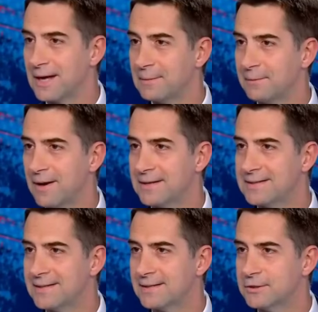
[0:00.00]
time in
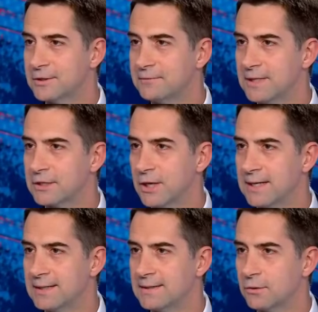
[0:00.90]
politics. You have Dick
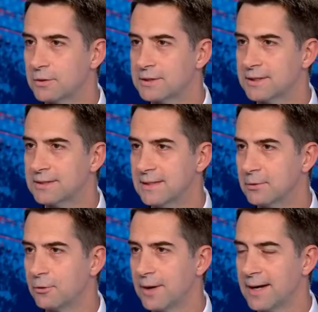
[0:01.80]
Cheney endorsing a
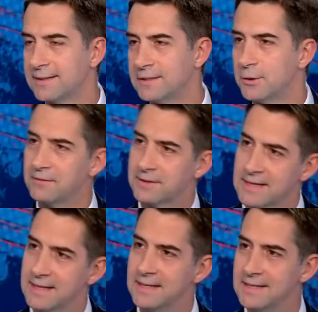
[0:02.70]
Democrat, and you have a
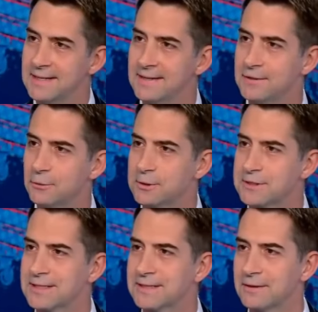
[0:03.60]
Kennedy
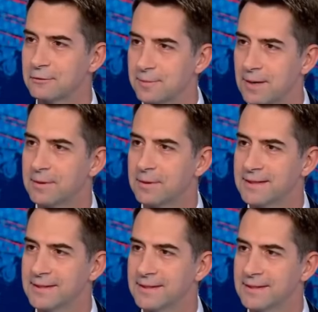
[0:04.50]
endorsing a Republican.